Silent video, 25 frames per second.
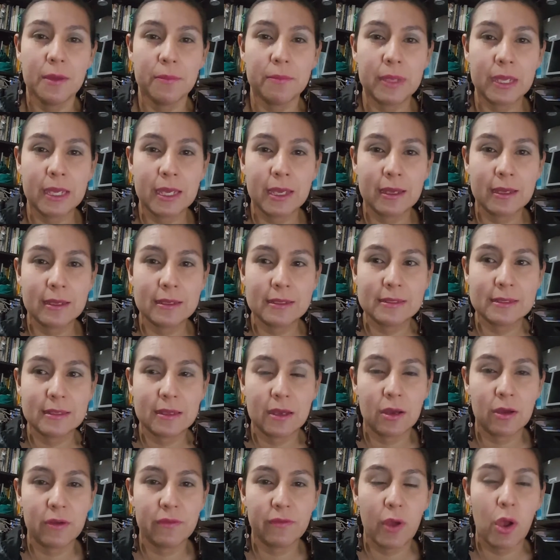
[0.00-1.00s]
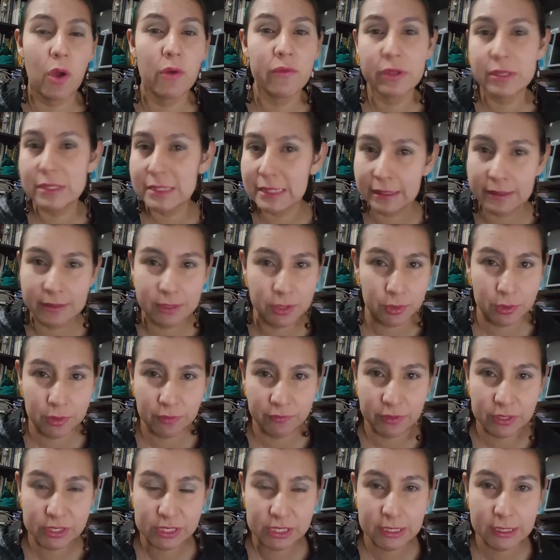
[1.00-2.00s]
because of obviously the
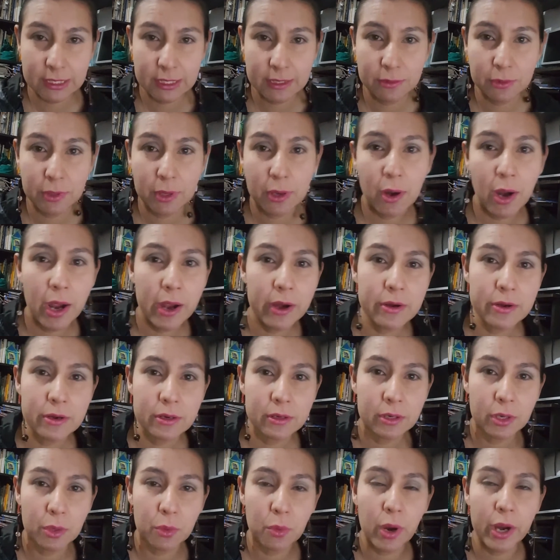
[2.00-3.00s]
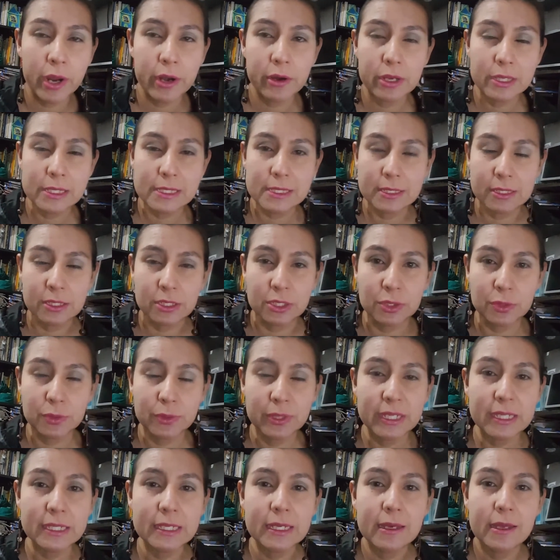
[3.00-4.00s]
university require us to do
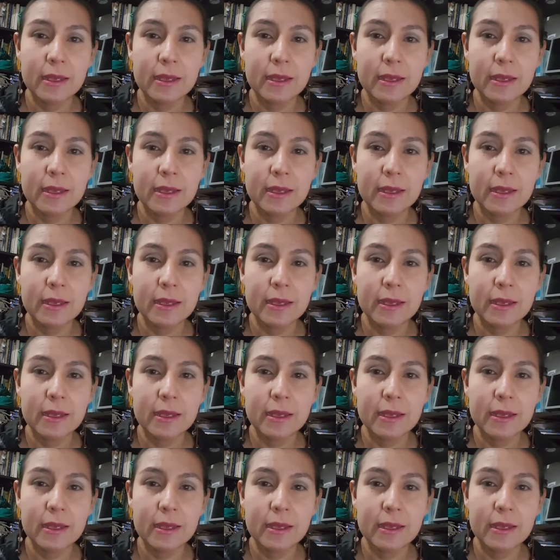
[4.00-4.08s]
it,